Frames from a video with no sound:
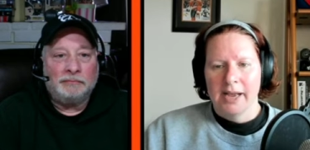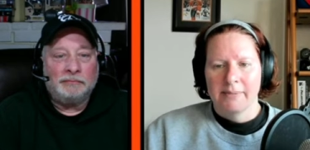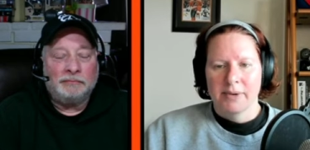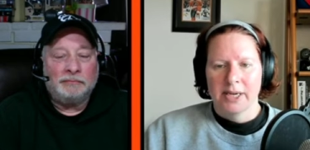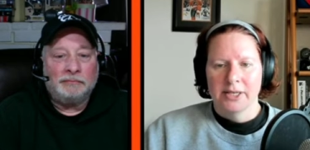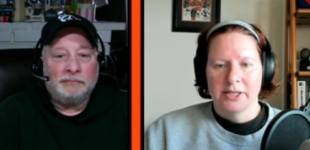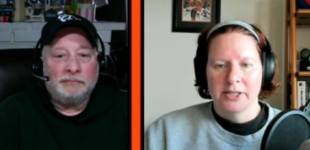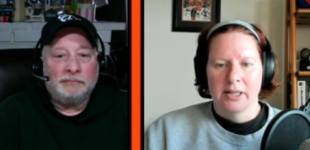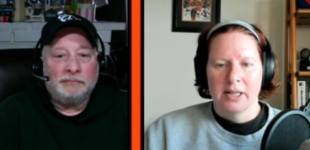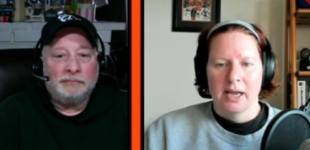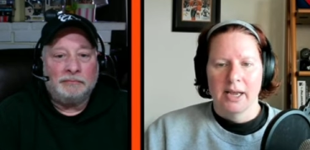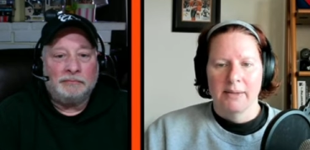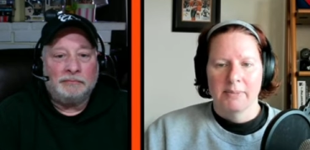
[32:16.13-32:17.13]
Speaker 1: I'm Rachel.
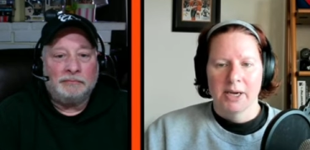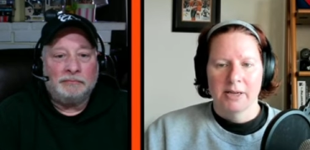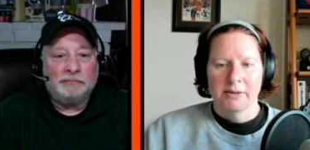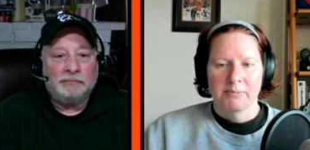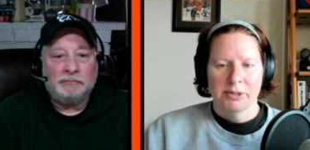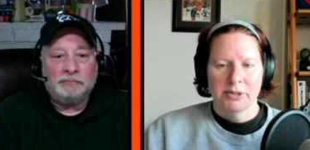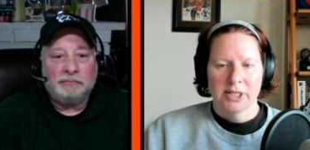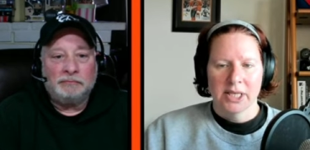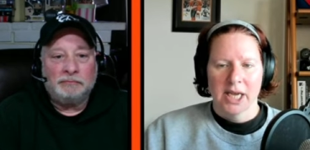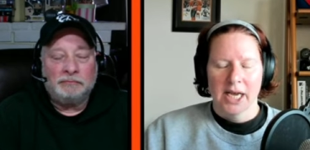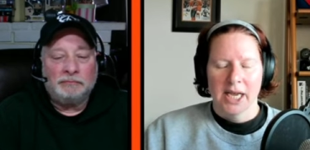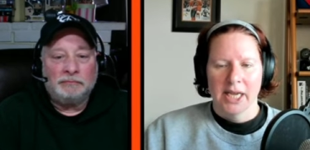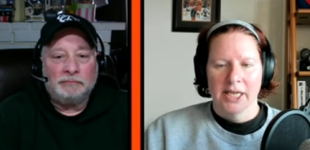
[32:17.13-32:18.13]
I'm on Blue
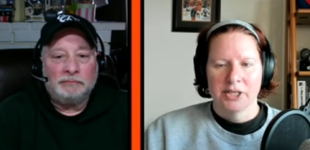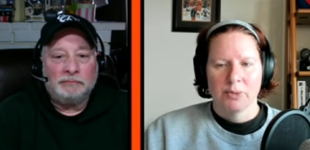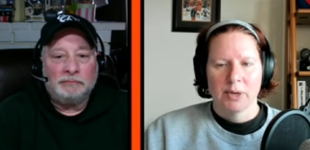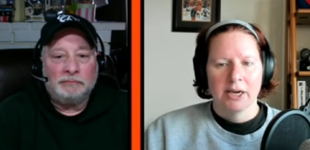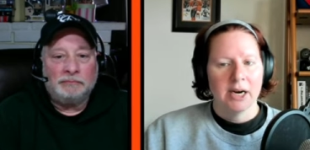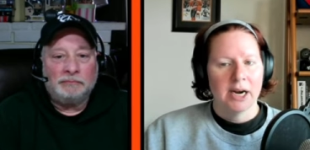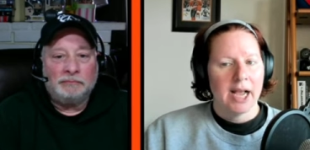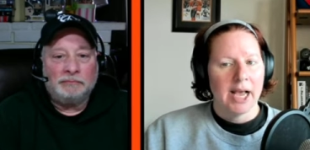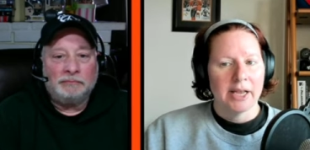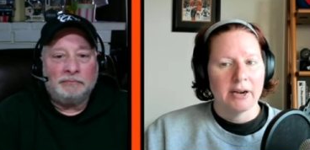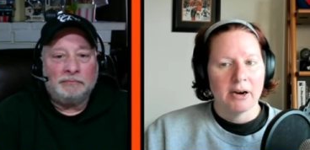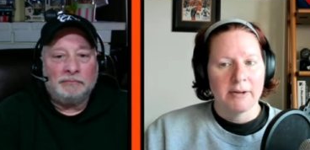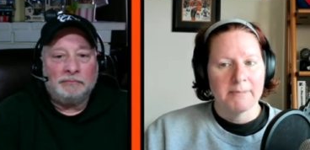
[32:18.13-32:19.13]
Sky and Twitter at
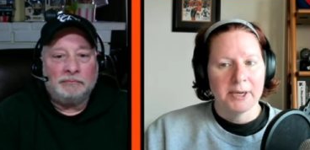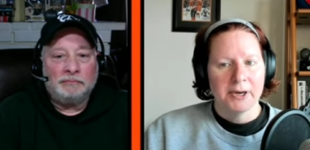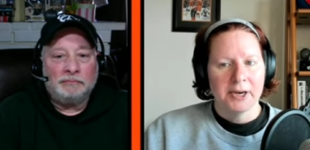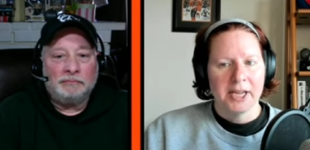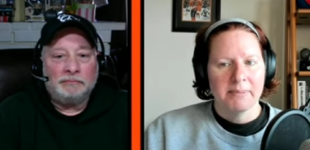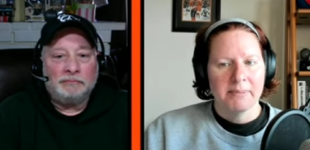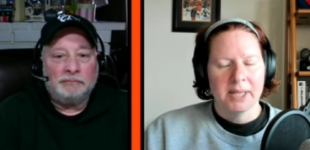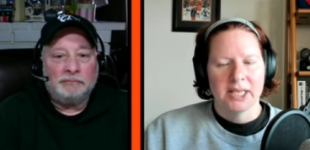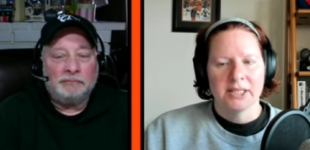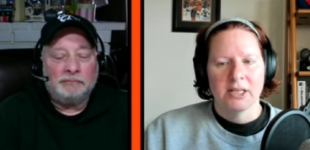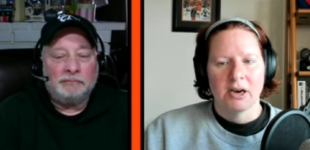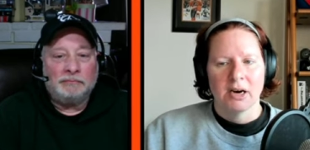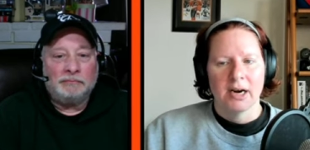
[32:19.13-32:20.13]
R Miriam. That's
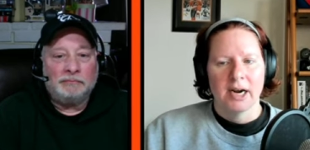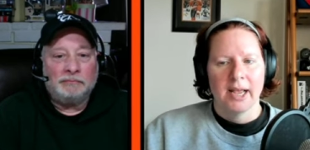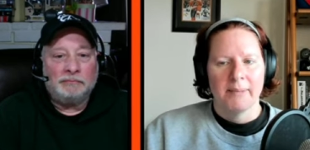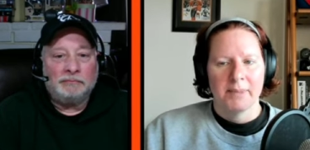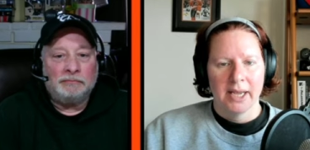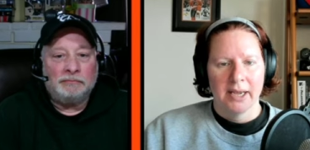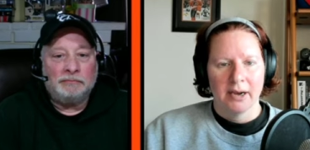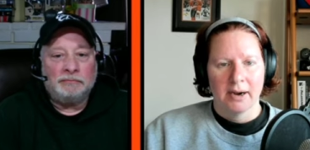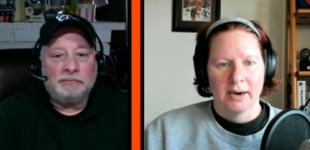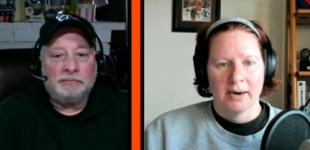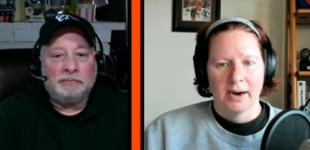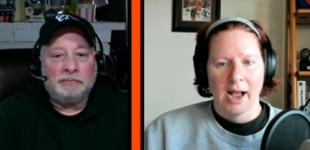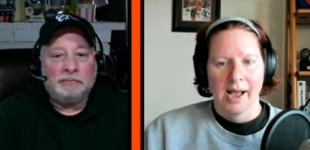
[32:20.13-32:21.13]
R M I
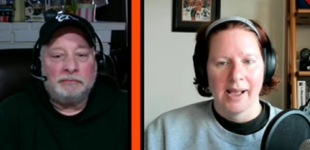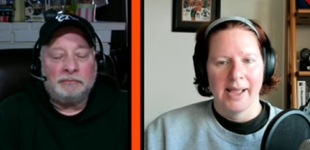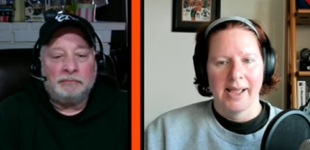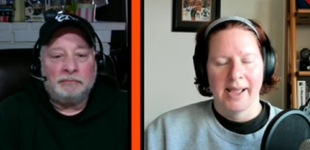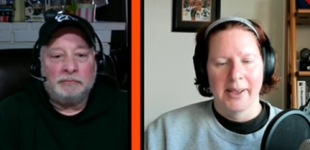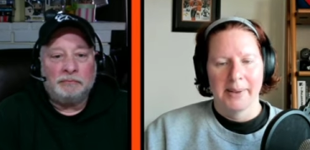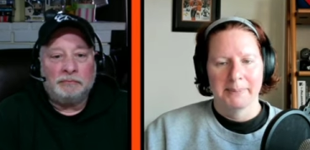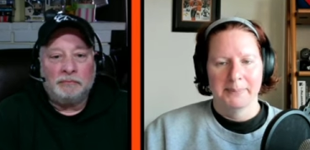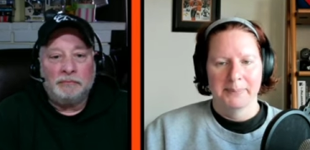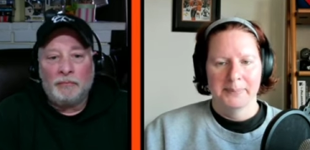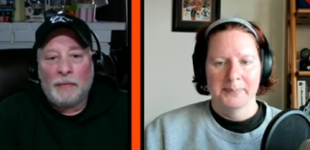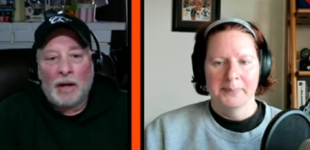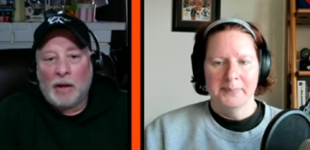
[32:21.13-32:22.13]
R I A M.
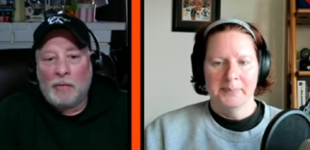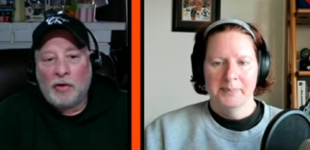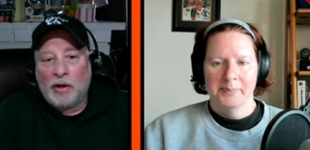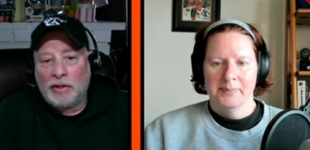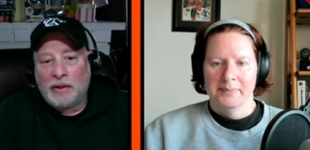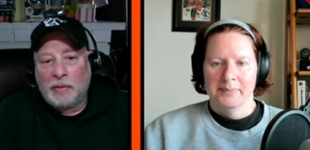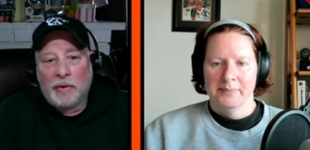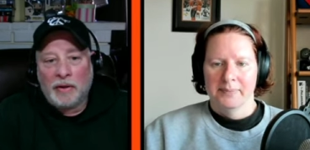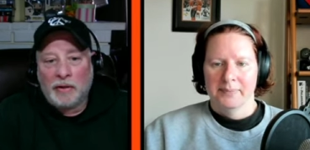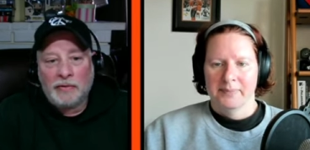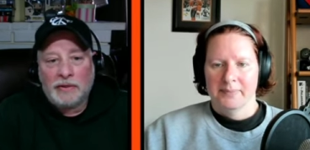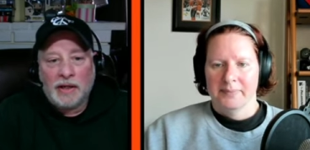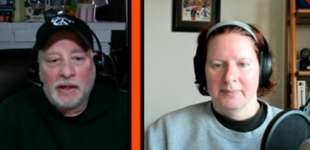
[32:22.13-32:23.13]
Speaker 2: I'm Russ. I'm on those
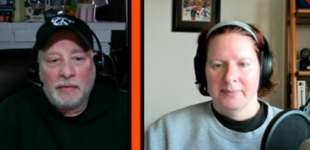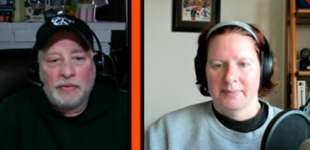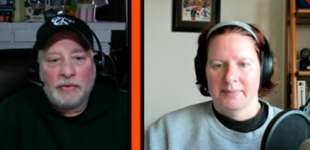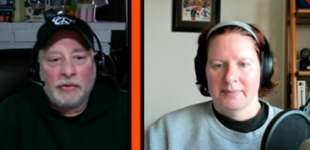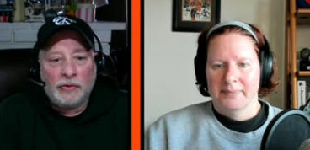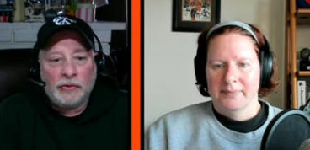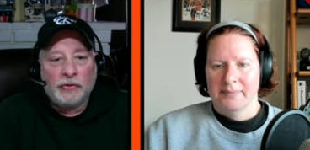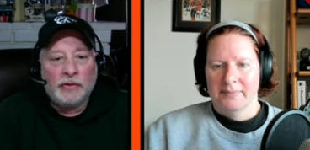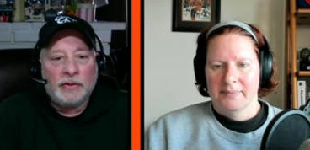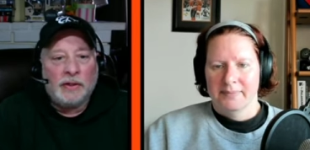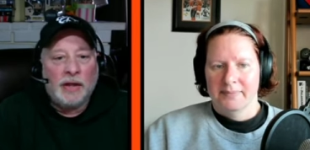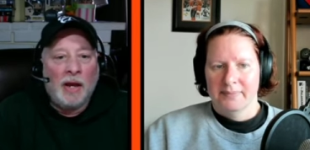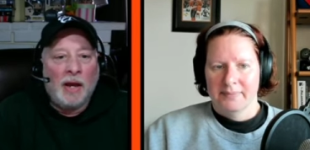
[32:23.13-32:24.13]
same socials
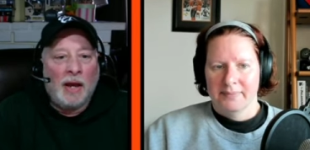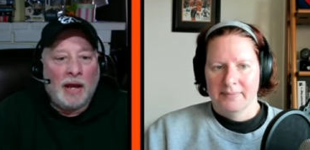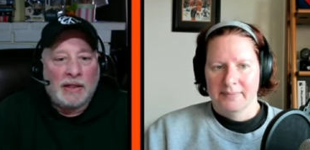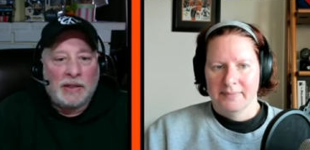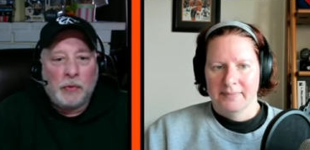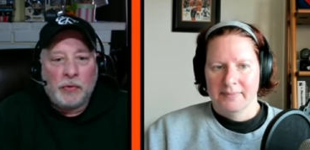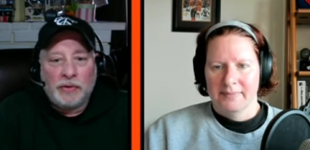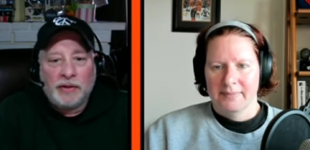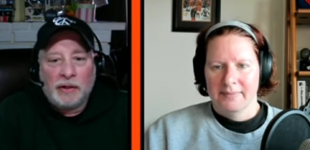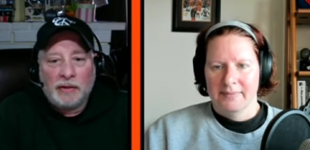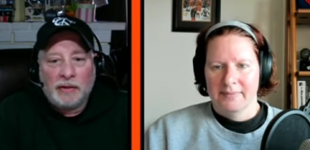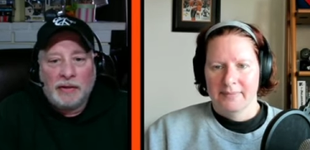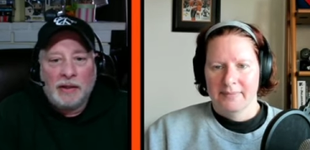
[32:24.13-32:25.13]
at
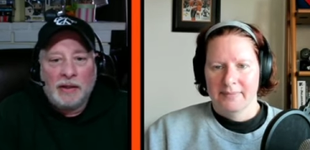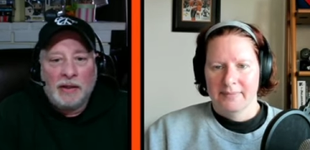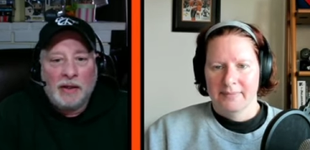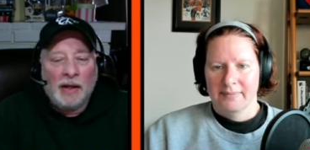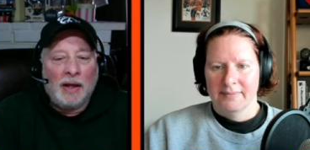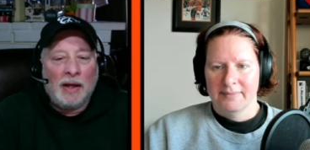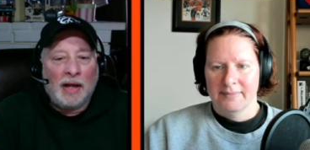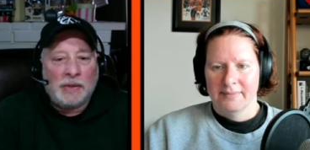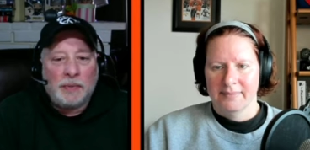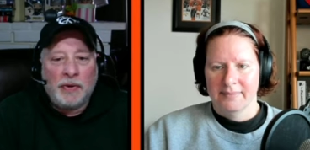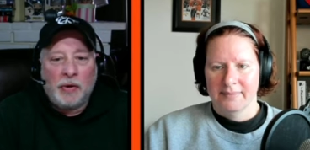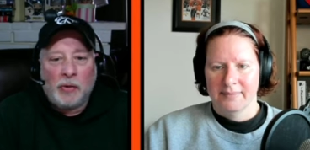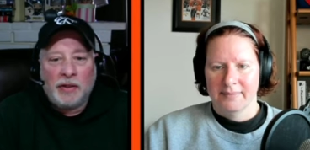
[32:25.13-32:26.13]
Sportsology, S P
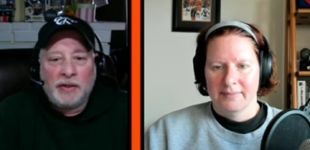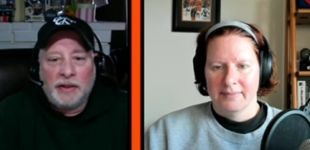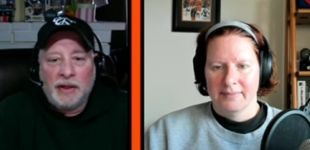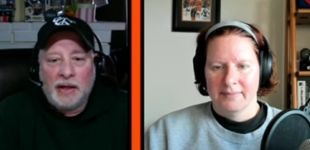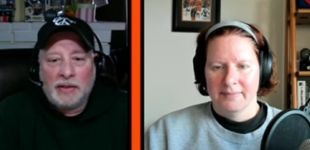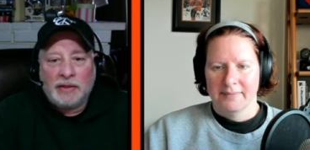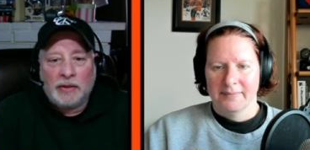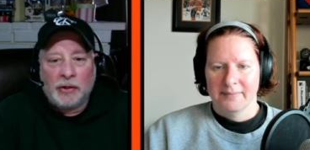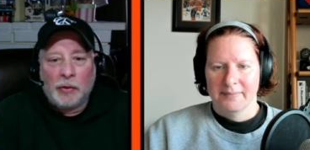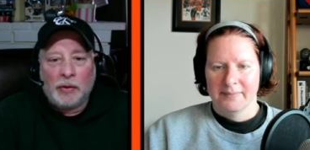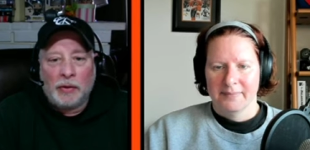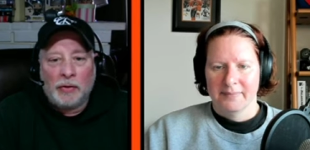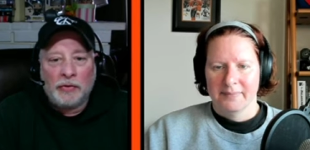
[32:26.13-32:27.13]
O R T S O
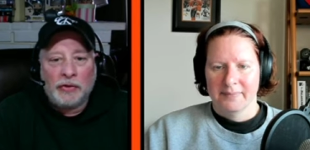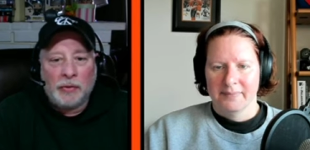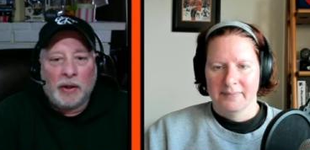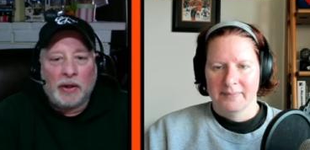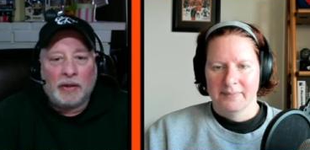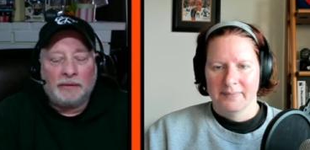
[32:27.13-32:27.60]
L O G Y.